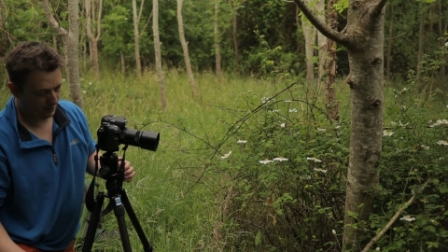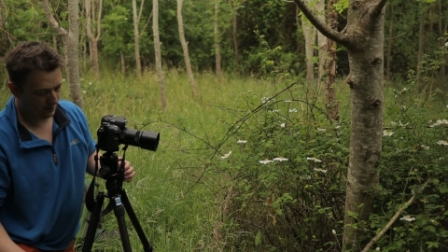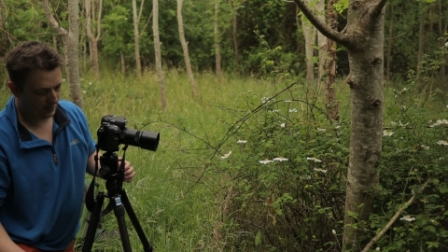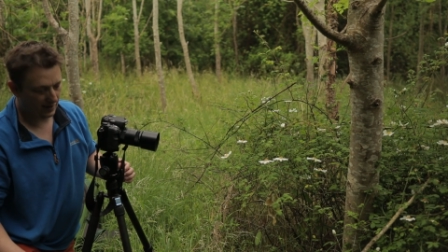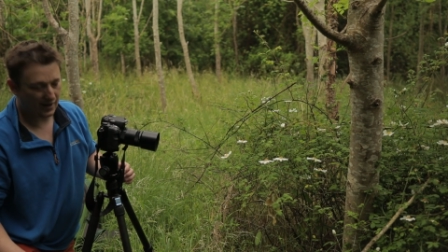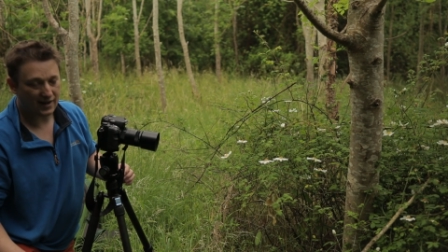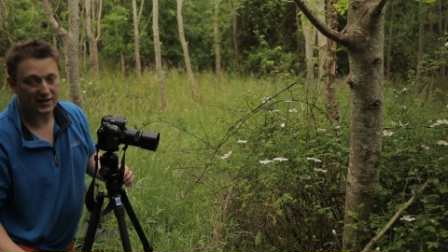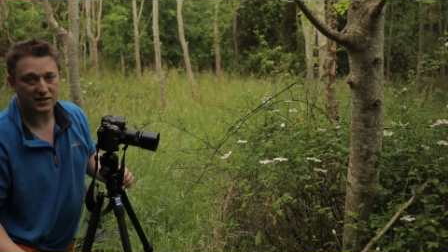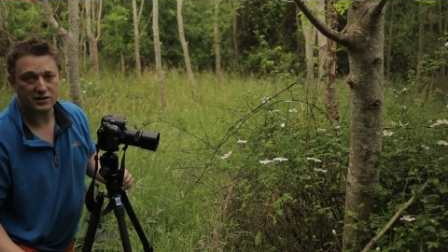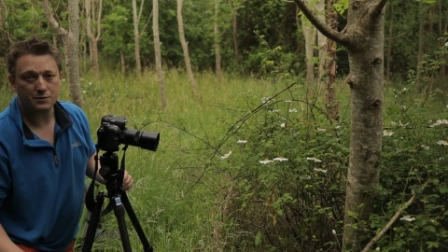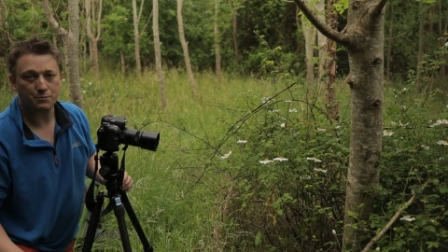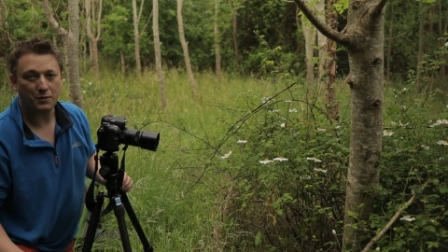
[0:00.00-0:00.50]

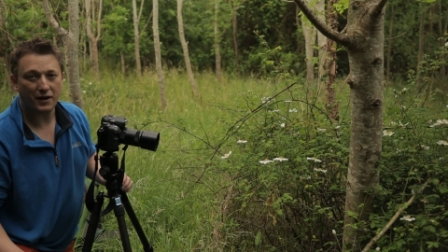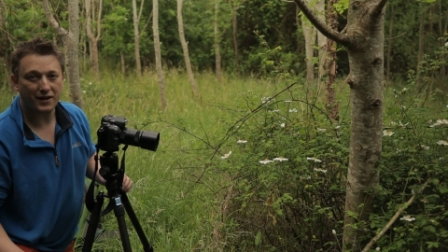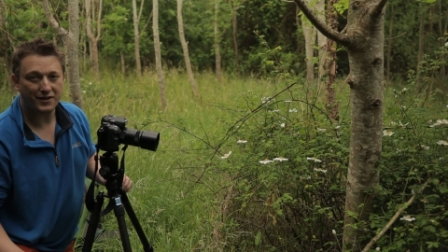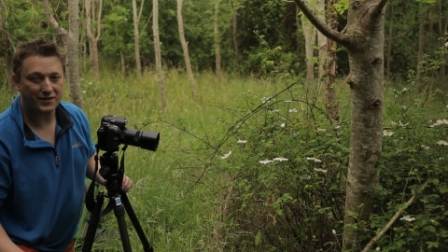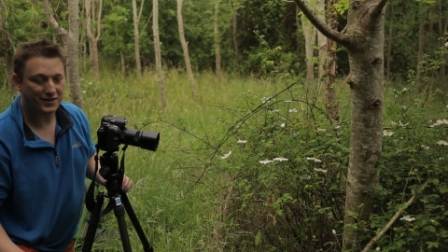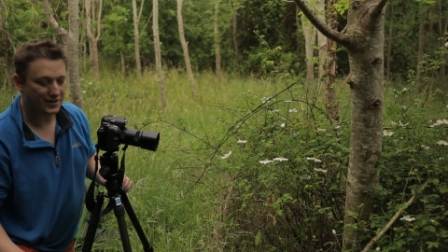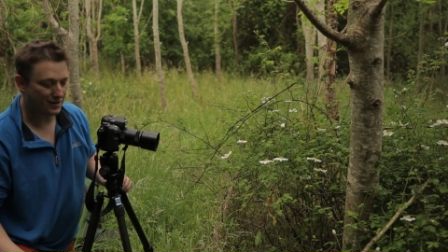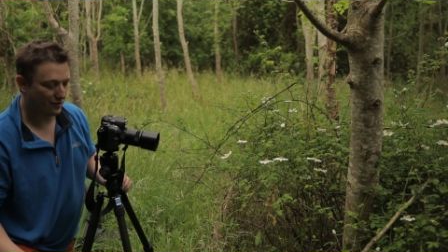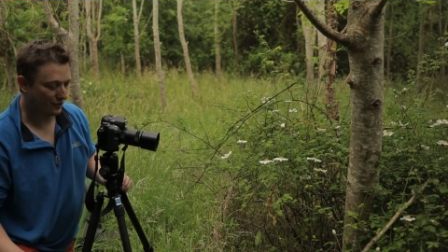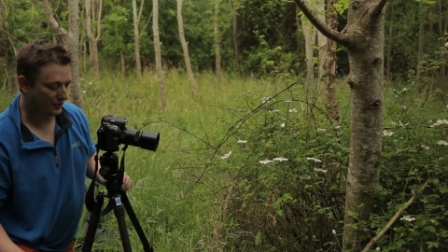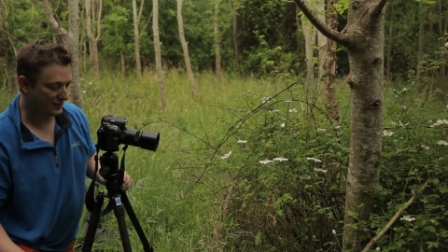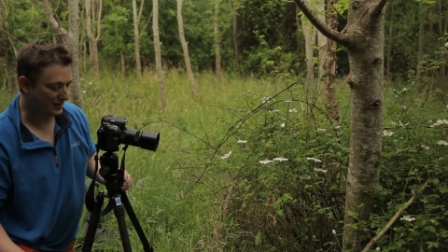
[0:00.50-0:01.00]
That's
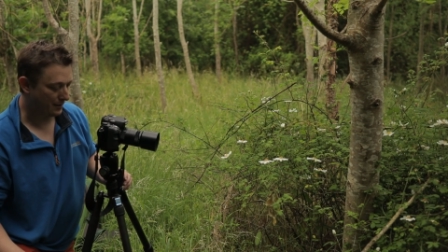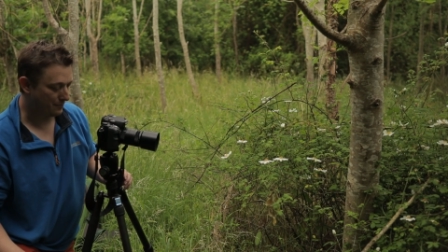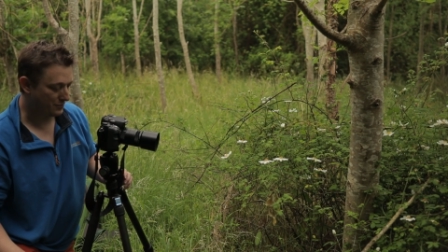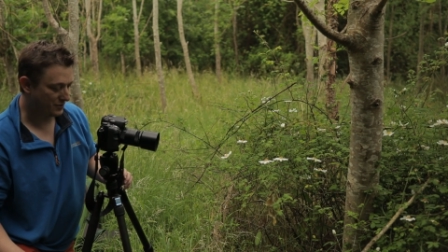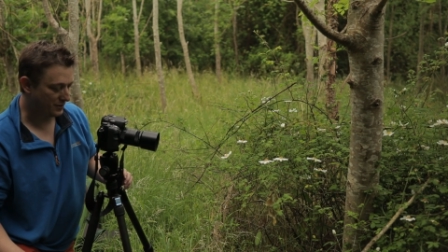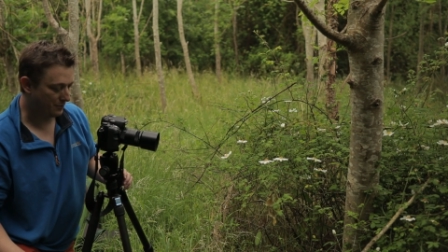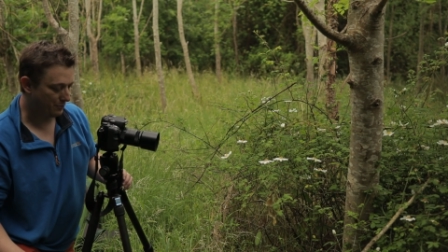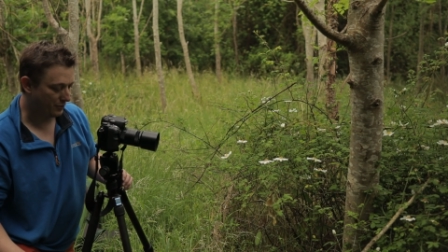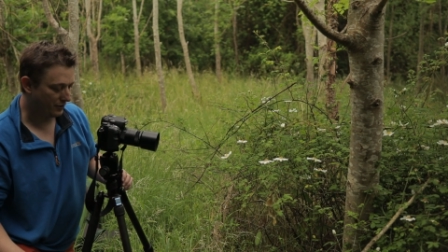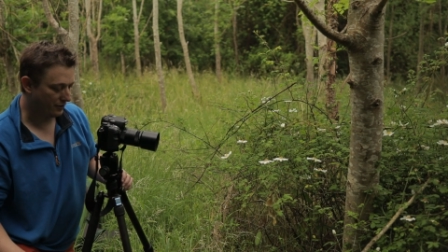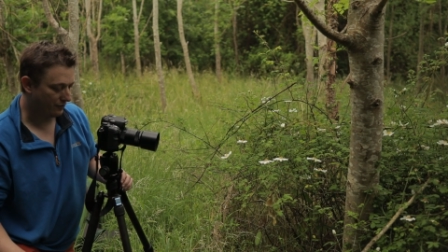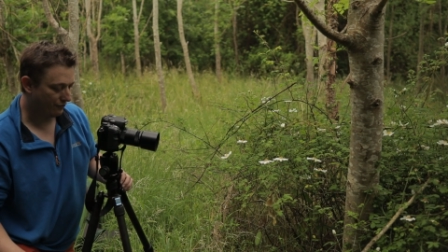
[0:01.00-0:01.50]
splendid, looks
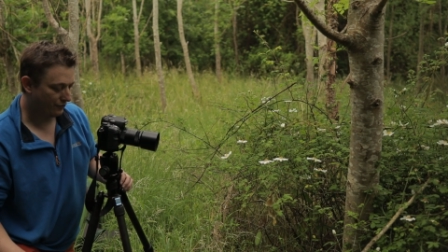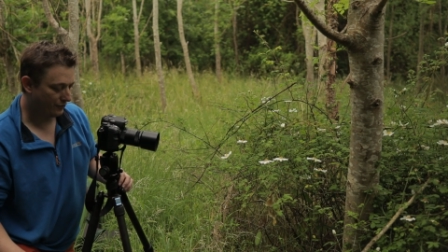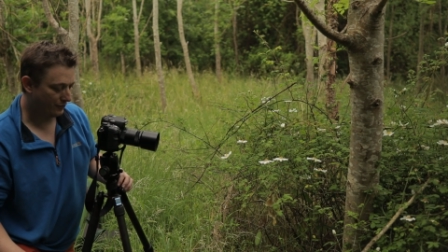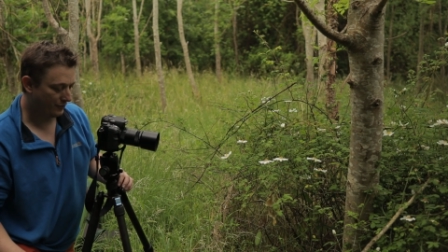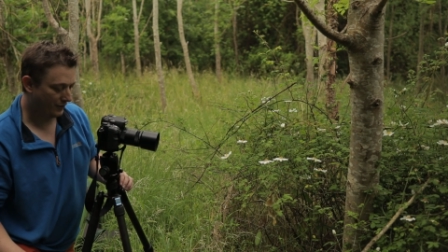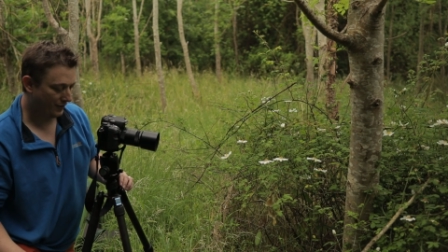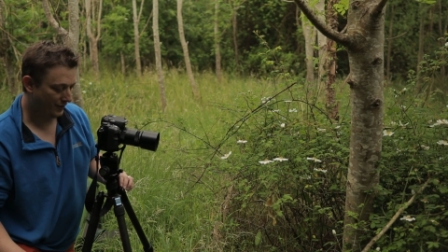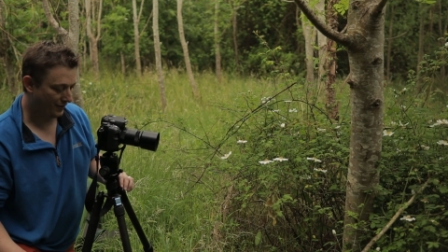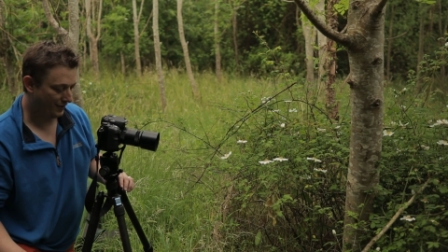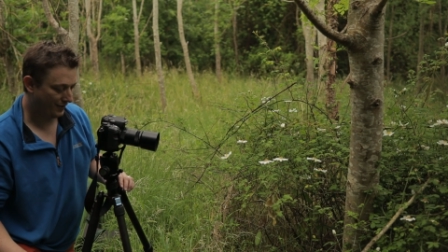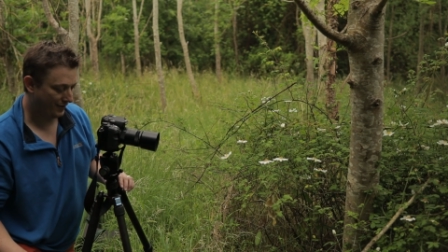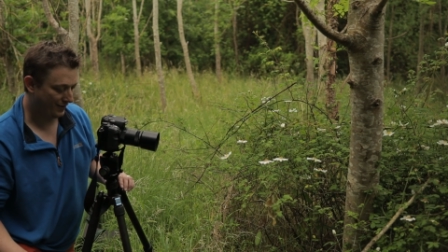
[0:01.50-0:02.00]
absolutely beautiful.
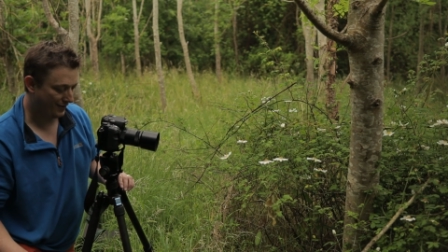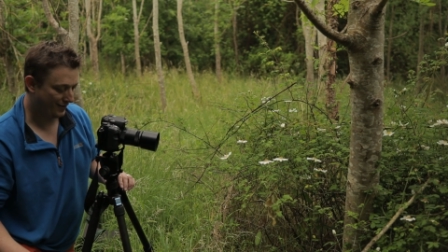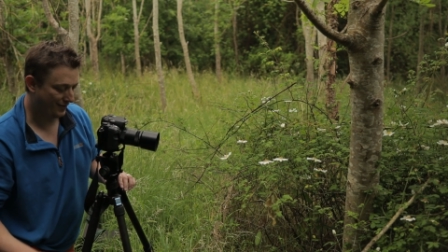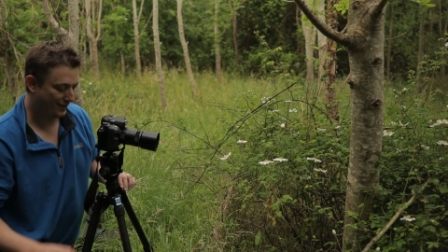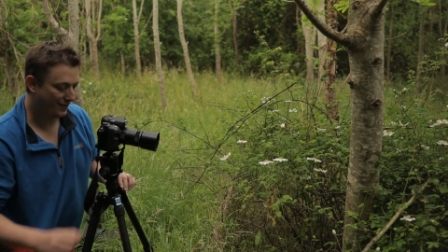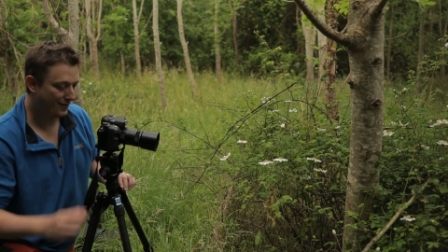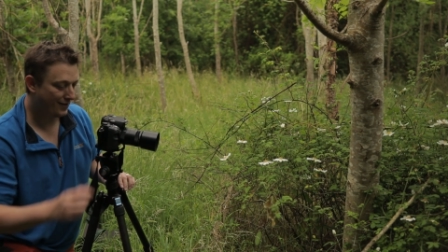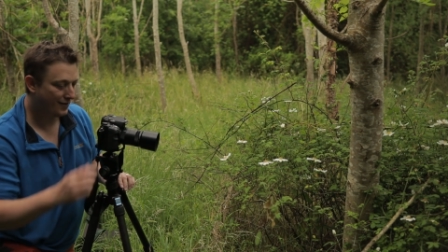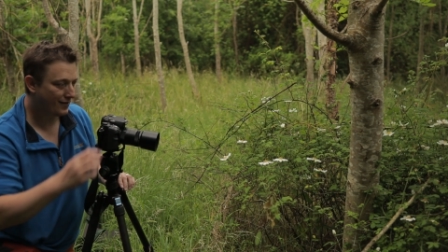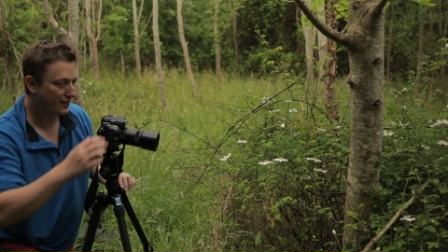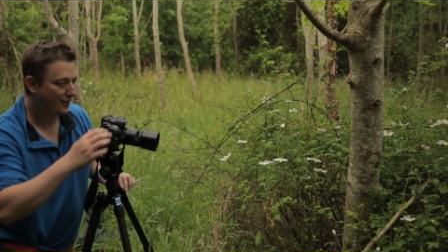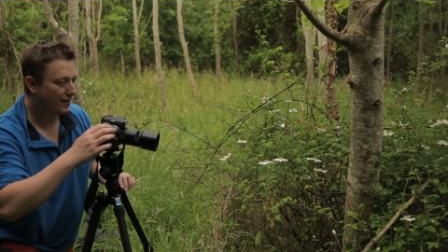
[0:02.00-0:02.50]

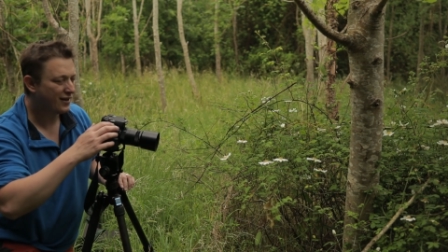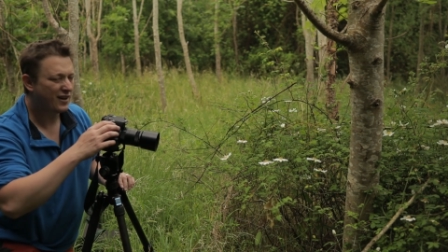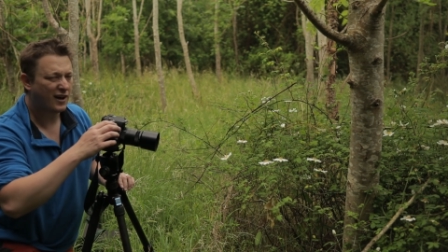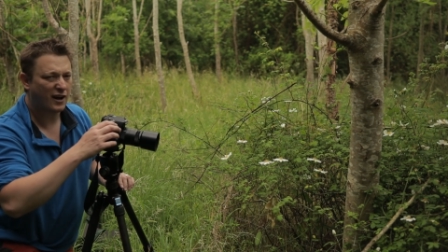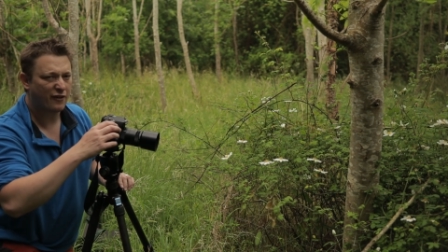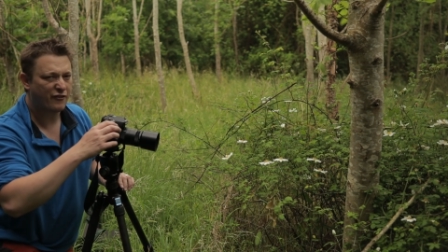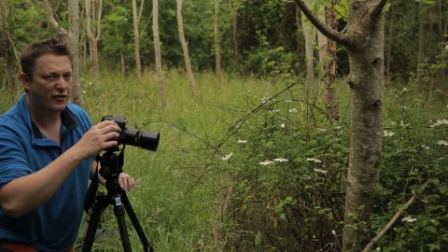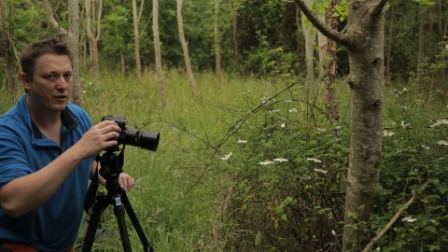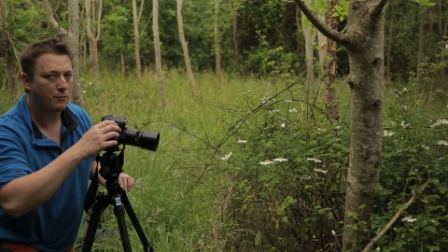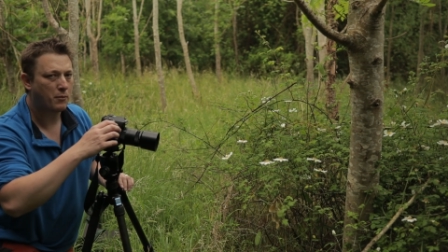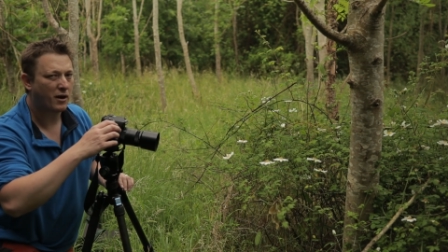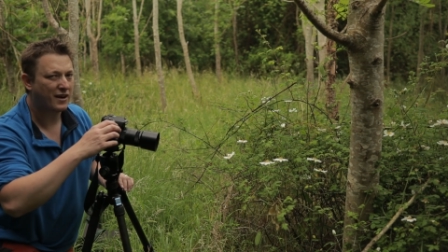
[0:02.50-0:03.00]

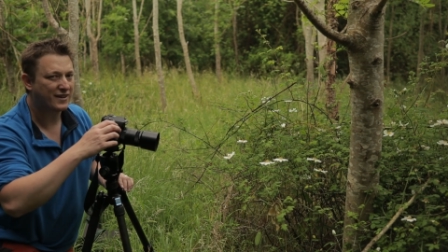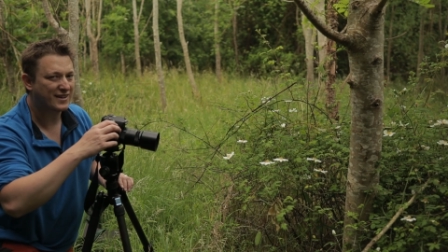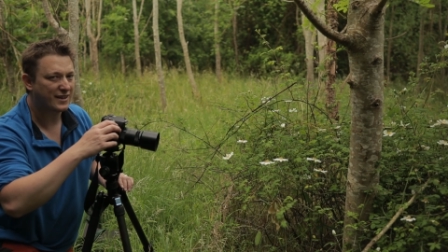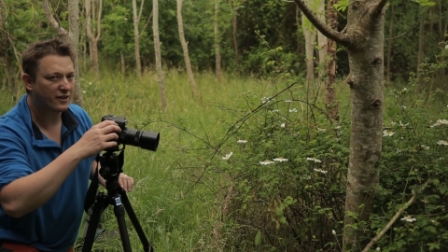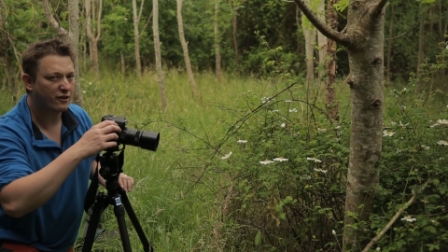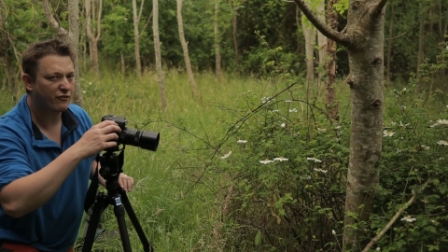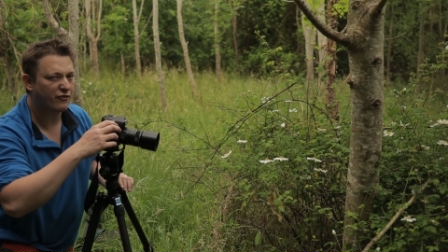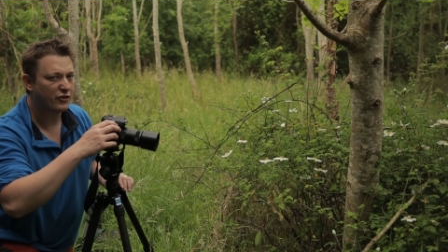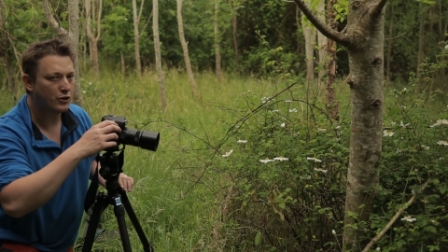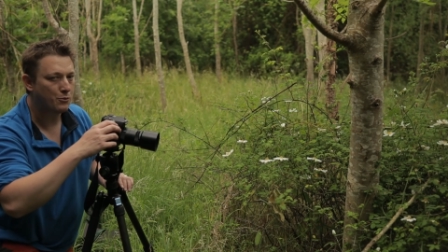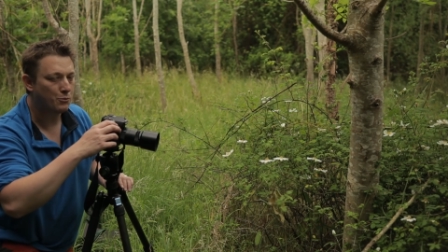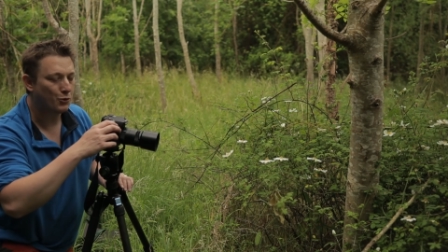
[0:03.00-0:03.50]
I think I might
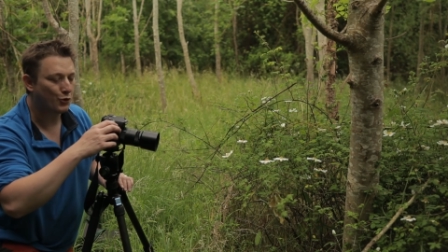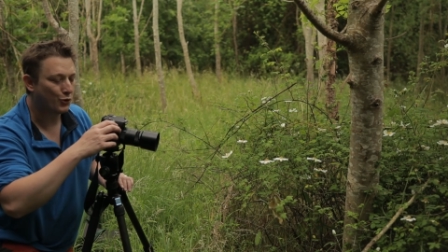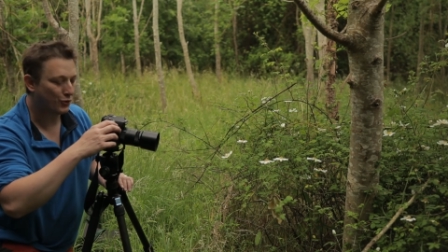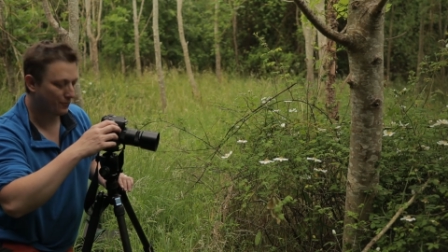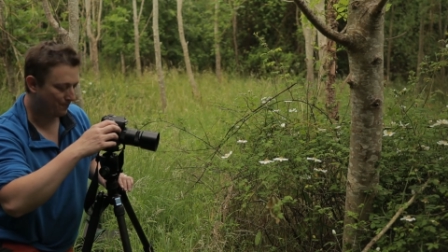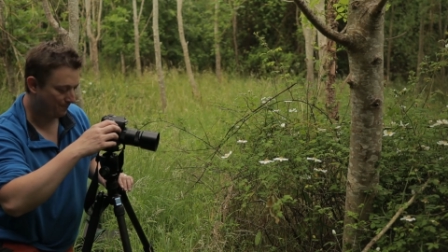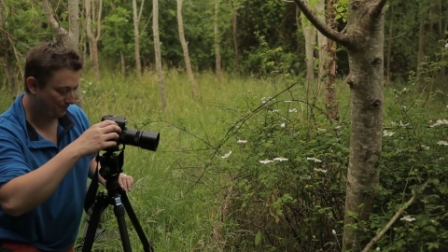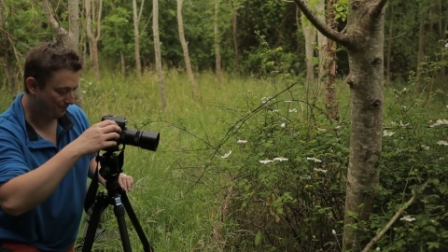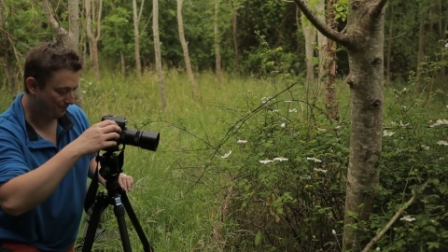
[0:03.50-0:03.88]
take a few more.